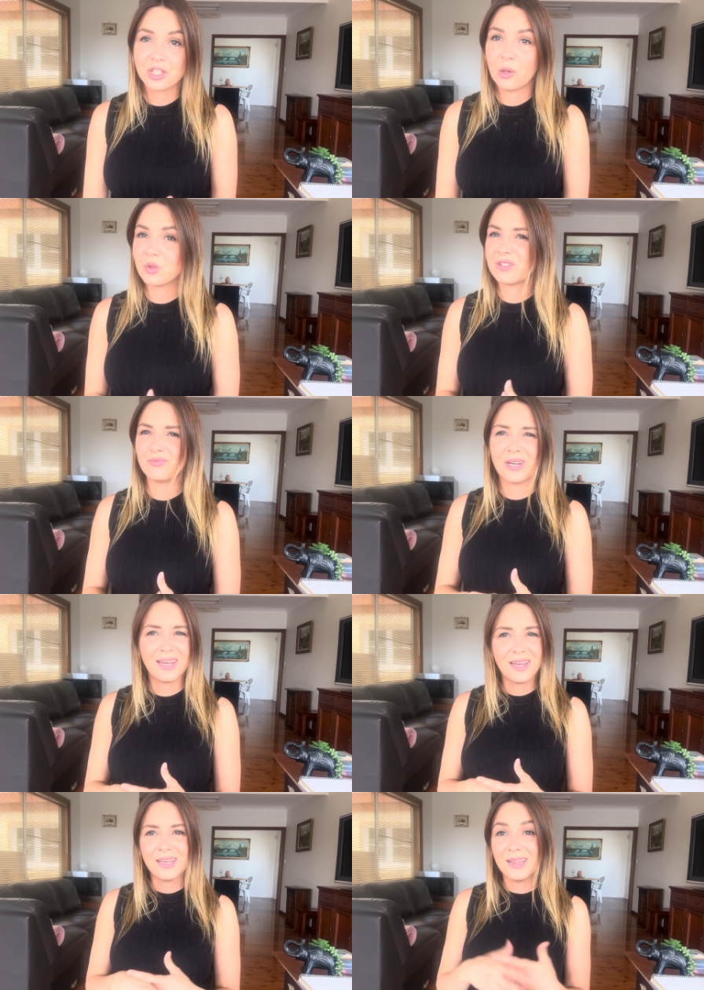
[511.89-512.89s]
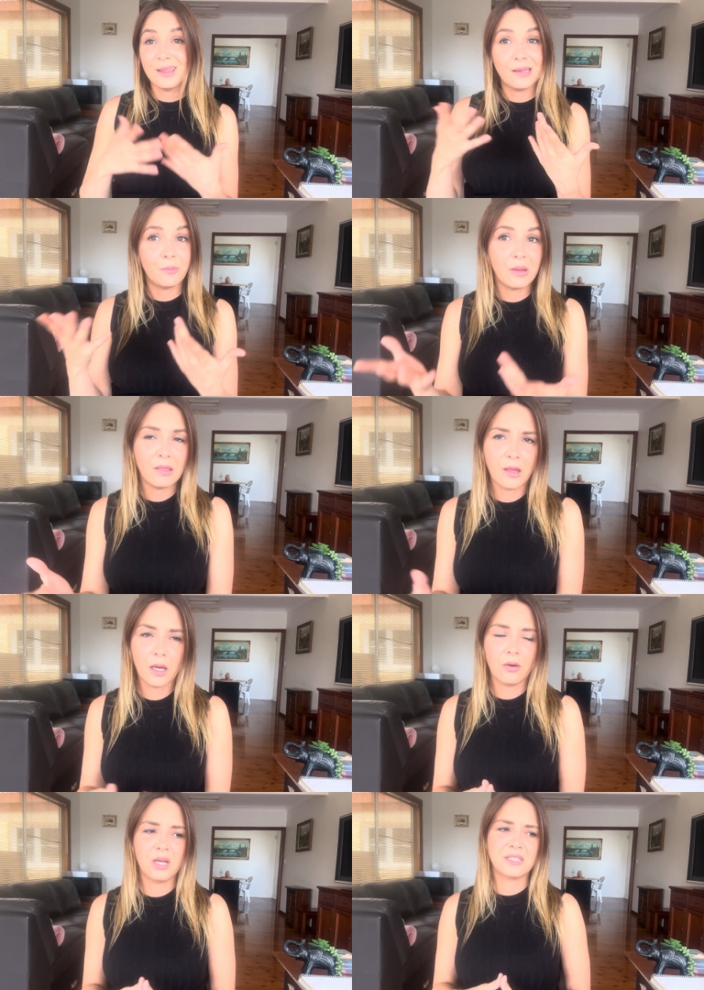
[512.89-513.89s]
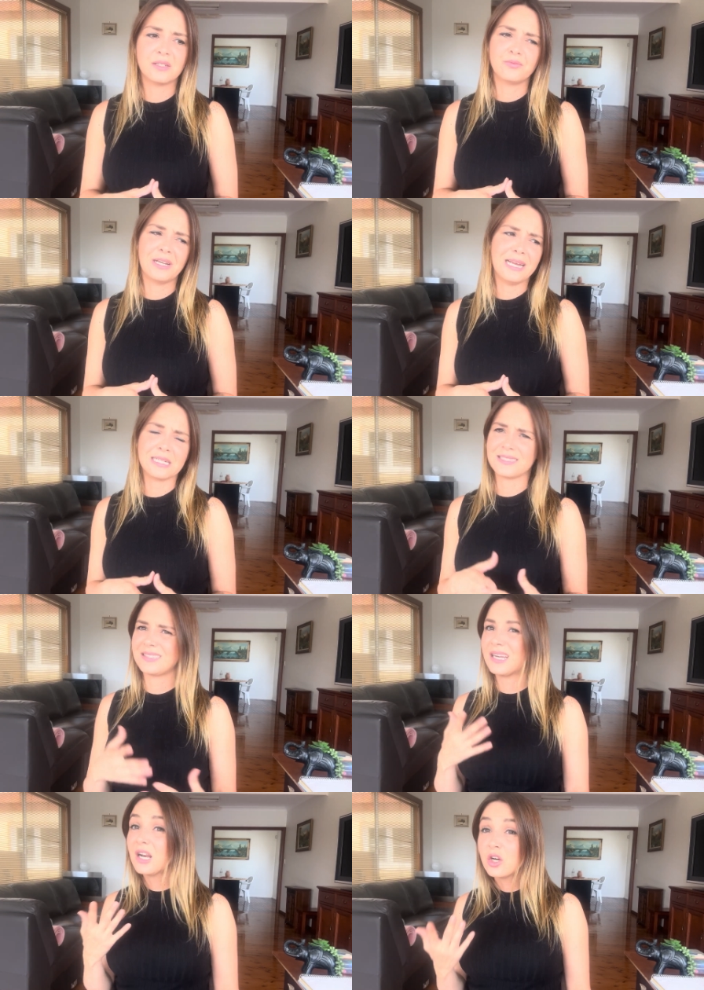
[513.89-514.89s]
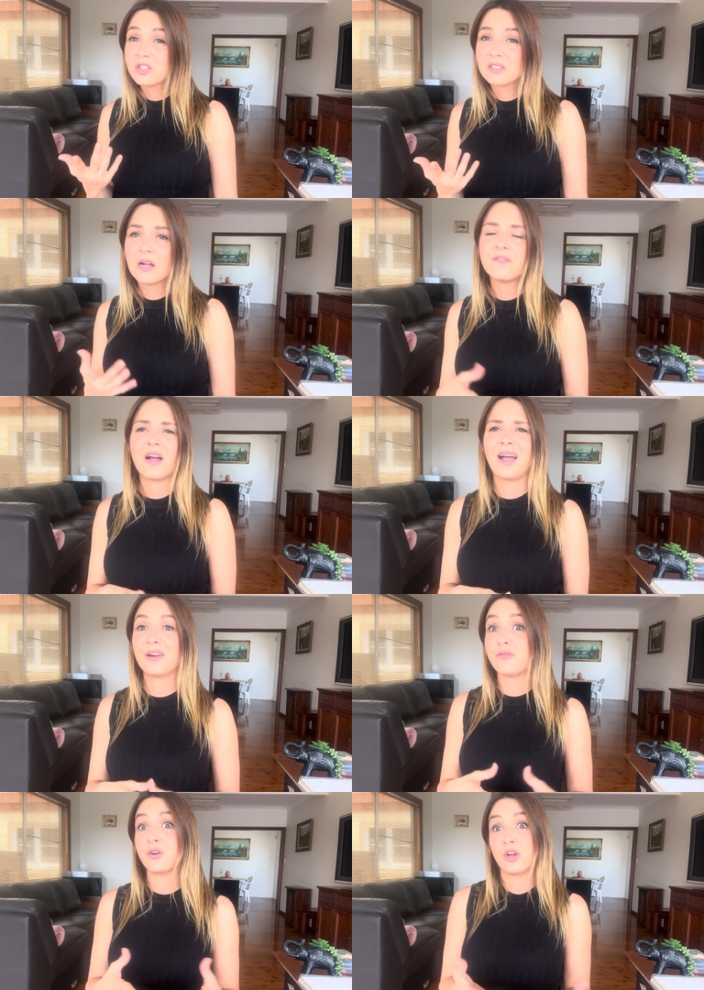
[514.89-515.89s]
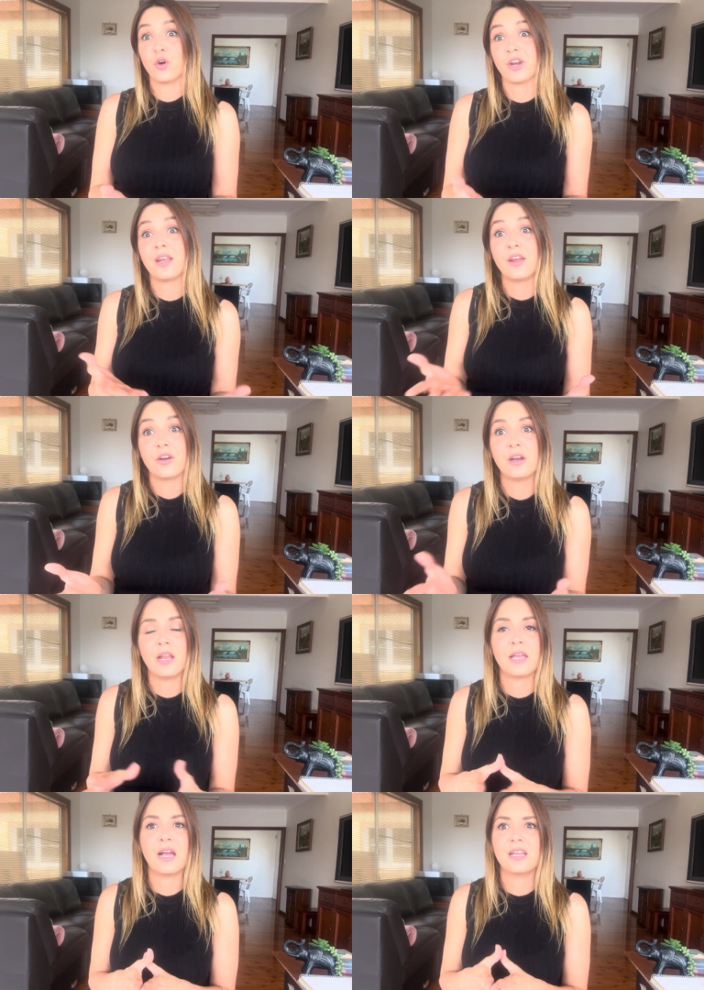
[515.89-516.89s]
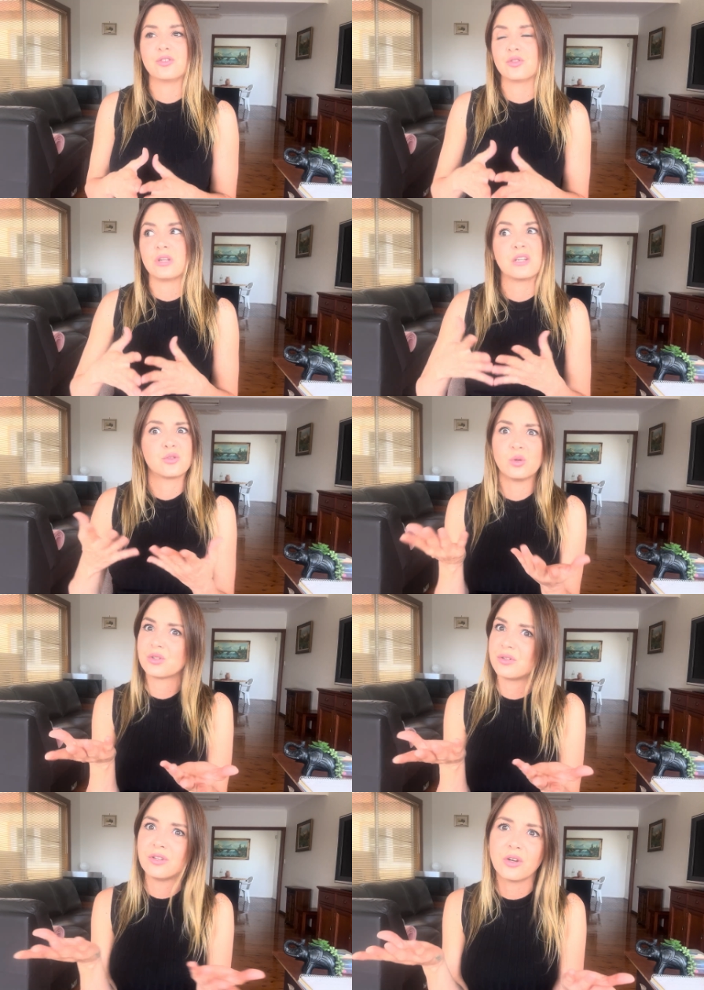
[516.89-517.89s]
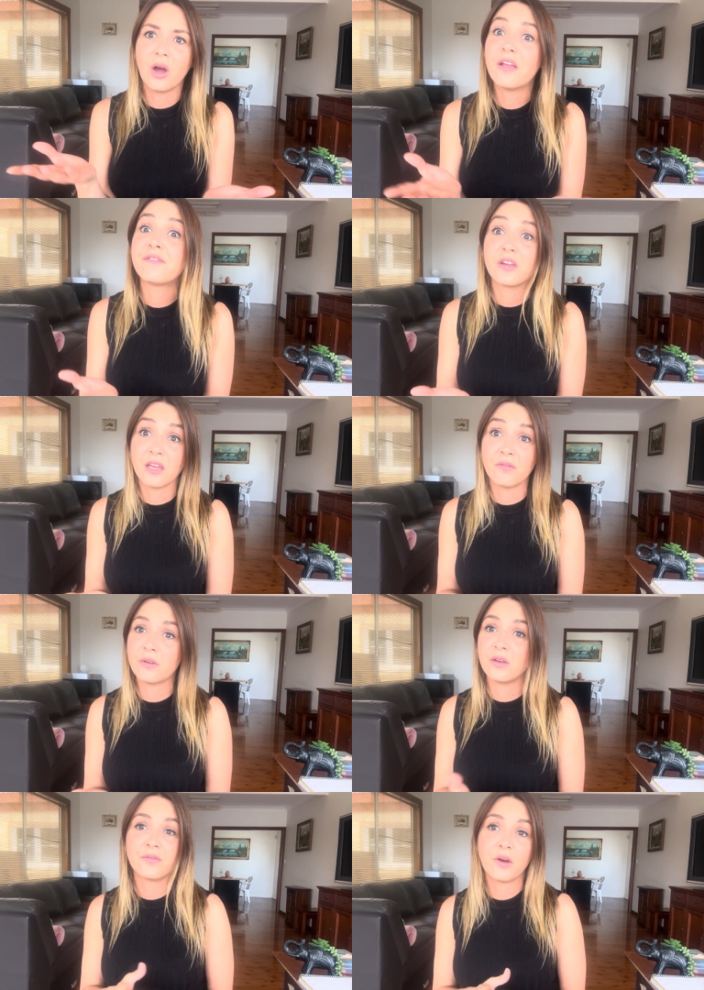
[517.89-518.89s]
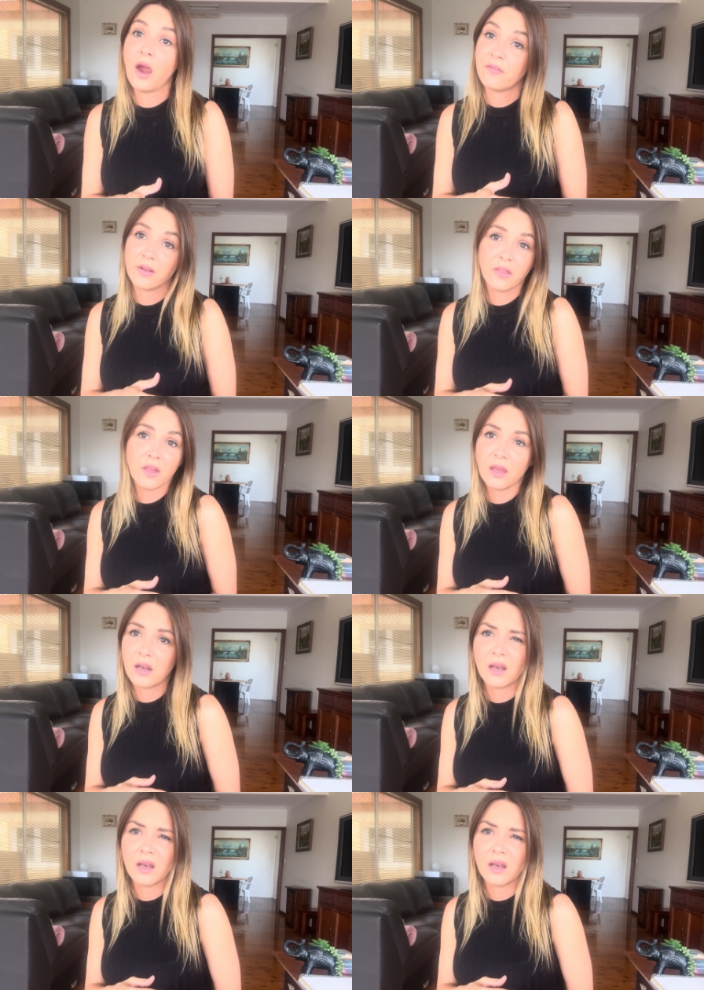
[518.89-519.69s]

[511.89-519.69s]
I wasn't really deep in there. I didn't really understand a lot of stuff. I had forgotten her. Like, I told her, I forgive you for everything.